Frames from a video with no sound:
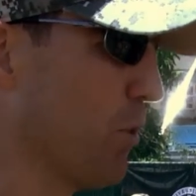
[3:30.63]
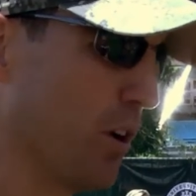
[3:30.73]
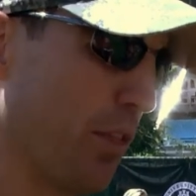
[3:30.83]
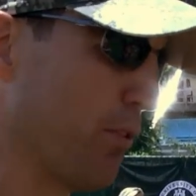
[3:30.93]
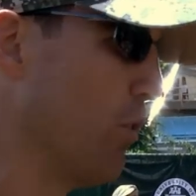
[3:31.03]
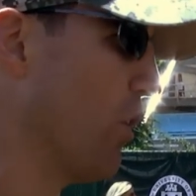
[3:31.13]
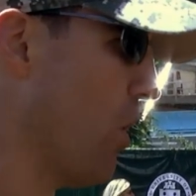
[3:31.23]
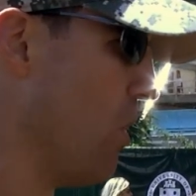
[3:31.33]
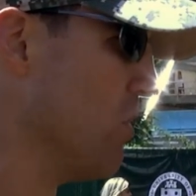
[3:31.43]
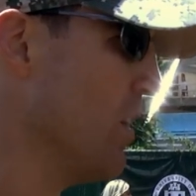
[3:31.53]
We're gonna throw it
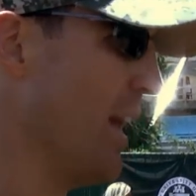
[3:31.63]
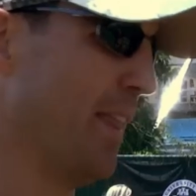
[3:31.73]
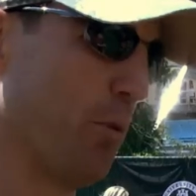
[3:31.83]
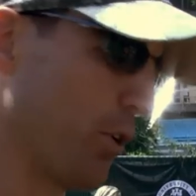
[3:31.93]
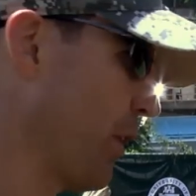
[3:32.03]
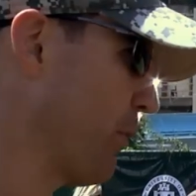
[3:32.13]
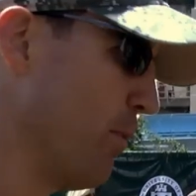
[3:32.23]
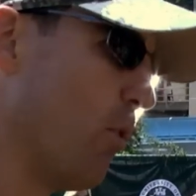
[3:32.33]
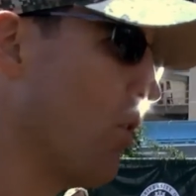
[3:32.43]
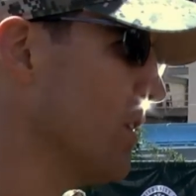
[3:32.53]
all, and then we're gonna
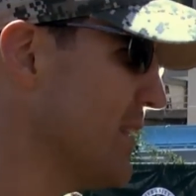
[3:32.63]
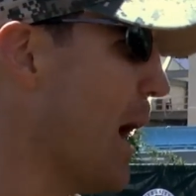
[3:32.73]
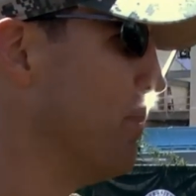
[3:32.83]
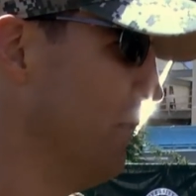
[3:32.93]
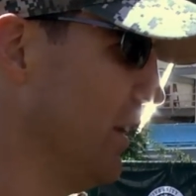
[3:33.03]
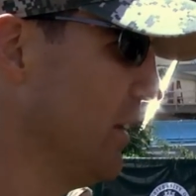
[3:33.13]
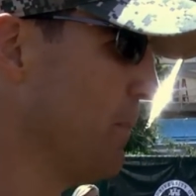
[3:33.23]
throw more on top of it.